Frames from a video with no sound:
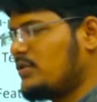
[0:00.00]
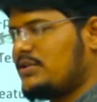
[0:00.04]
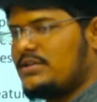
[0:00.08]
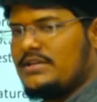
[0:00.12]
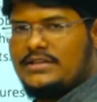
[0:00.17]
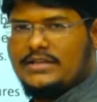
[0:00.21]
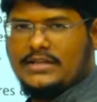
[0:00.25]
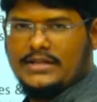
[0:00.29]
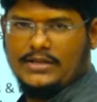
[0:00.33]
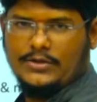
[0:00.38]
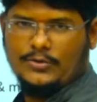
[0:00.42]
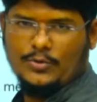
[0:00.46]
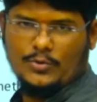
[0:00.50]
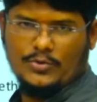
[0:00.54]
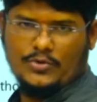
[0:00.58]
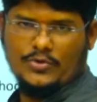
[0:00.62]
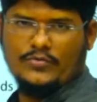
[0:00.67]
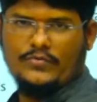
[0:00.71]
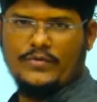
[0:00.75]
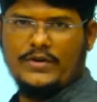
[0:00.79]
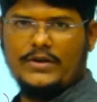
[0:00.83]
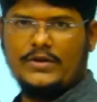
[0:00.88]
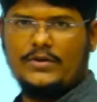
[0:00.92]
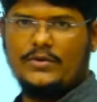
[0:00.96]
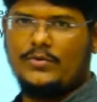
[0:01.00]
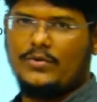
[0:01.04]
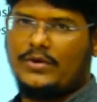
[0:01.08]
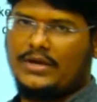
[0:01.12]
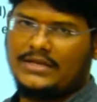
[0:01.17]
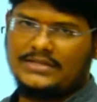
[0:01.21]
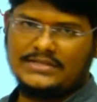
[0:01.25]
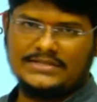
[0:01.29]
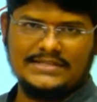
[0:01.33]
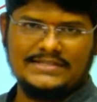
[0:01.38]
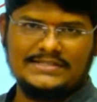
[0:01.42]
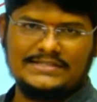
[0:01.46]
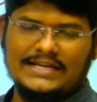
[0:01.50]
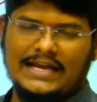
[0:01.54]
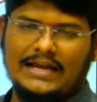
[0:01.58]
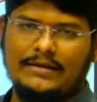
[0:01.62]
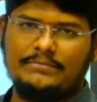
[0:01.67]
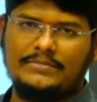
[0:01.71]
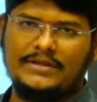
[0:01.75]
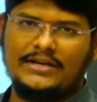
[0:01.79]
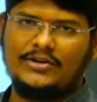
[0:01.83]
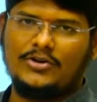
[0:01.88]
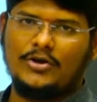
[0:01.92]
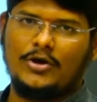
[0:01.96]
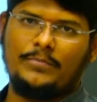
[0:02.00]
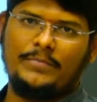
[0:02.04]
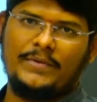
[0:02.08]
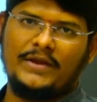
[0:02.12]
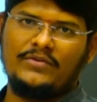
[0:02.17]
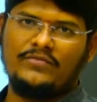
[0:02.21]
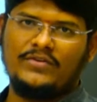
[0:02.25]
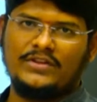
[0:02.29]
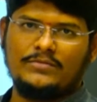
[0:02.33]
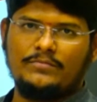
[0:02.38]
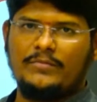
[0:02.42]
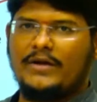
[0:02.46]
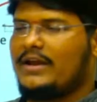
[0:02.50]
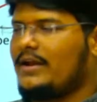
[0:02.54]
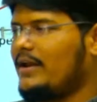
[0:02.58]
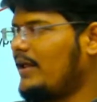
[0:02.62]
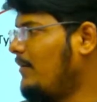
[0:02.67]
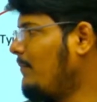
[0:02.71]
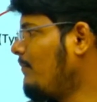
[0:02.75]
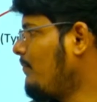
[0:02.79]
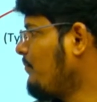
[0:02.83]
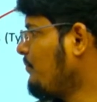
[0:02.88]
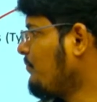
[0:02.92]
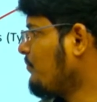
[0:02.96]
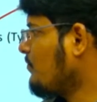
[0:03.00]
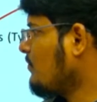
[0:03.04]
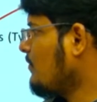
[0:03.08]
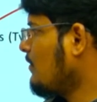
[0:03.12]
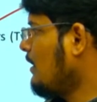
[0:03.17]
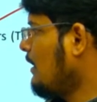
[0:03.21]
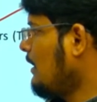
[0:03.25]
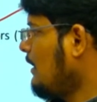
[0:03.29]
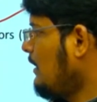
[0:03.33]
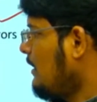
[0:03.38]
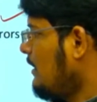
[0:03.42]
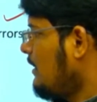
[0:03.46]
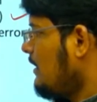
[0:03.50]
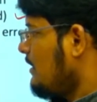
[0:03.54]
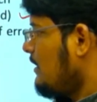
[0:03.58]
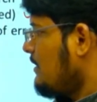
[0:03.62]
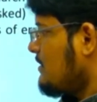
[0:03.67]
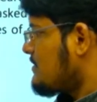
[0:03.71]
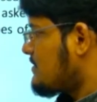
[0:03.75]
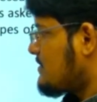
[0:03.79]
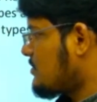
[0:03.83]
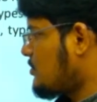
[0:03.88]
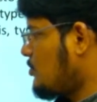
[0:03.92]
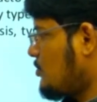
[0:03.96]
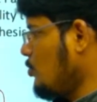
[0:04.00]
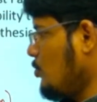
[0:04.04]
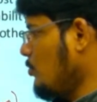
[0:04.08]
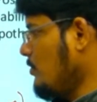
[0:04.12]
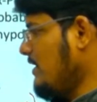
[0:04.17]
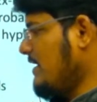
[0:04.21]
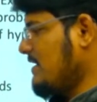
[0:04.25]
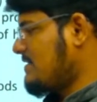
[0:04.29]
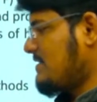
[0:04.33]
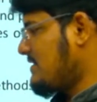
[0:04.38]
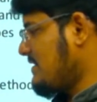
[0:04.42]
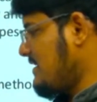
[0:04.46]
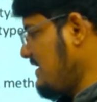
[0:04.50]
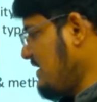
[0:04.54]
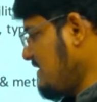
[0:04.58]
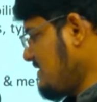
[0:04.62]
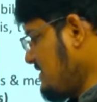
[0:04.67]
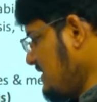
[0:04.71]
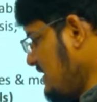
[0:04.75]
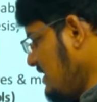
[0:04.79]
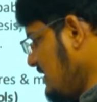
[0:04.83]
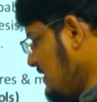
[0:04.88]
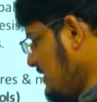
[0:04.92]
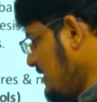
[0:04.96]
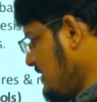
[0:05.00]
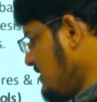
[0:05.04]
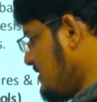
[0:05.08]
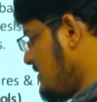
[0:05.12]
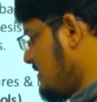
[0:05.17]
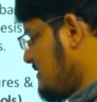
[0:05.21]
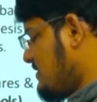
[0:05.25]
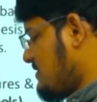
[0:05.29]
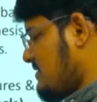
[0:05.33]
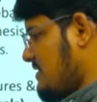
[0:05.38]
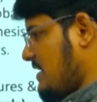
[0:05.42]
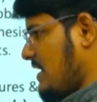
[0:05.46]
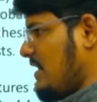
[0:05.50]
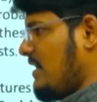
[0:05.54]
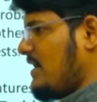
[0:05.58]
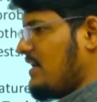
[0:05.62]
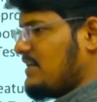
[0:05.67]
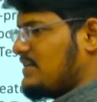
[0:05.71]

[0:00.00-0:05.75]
in the YouTube video. You can just type the topic with my name. Skewness. Recently this trend is